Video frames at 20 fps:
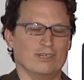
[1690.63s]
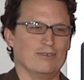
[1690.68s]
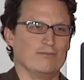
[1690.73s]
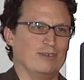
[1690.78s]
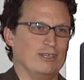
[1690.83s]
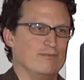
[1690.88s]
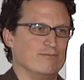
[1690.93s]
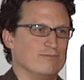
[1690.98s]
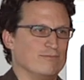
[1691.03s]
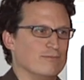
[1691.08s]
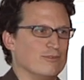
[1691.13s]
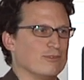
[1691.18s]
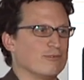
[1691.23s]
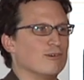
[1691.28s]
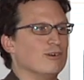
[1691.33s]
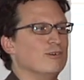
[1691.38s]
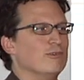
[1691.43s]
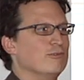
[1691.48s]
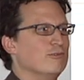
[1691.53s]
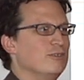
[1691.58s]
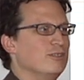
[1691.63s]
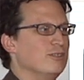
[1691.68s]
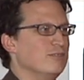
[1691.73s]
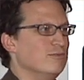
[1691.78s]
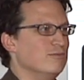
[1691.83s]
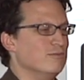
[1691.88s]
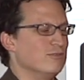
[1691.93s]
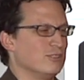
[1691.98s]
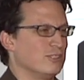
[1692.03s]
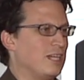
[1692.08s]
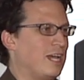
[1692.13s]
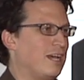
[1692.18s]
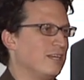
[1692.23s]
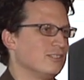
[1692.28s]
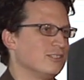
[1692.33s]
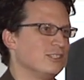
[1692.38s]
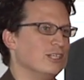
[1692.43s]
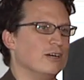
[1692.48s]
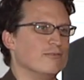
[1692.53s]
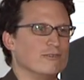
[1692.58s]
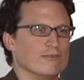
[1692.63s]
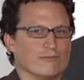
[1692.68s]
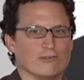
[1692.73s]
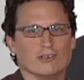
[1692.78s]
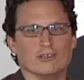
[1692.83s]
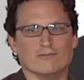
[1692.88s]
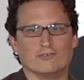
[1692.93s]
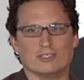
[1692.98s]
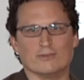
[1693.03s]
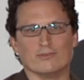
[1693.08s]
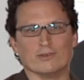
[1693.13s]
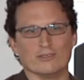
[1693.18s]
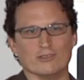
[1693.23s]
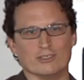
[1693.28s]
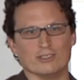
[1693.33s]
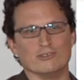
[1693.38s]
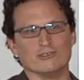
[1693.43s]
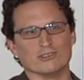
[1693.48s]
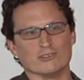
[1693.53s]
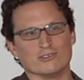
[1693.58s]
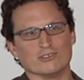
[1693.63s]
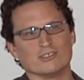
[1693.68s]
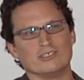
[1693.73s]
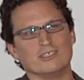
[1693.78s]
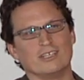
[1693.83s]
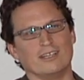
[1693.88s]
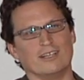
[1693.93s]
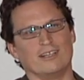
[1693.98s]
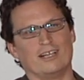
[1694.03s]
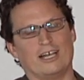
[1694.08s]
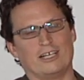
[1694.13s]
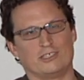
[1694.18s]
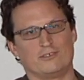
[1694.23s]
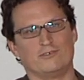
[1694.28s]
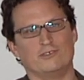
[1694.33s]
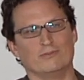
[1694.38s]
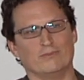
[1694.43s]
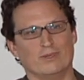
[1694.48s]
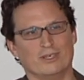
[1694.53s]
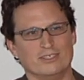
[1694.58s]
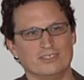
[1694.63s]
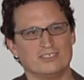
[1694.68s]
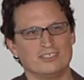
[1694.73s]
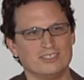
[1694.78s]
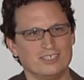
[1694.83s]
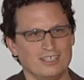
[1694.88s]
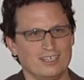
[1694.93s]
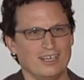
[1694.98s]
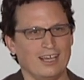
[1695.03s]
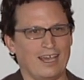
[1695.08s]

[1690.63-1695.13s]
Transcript: we've thrown stuff in front of typical users in the last few months,